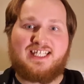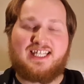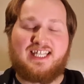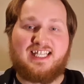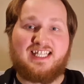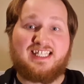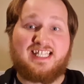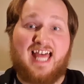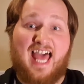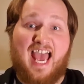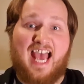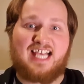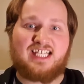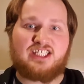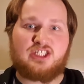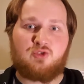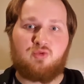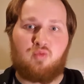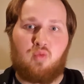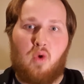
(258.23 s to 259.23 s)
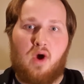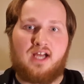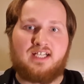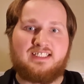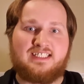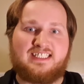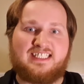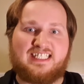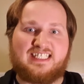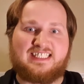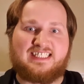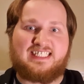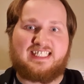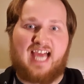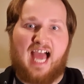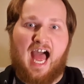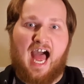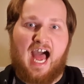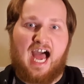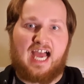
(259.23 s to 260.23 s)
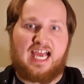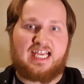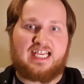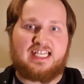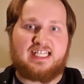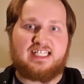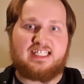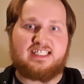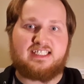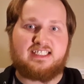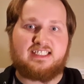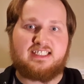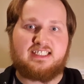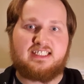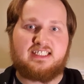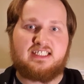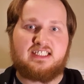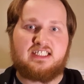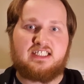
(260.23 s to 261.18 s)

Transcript: She's the last one to die.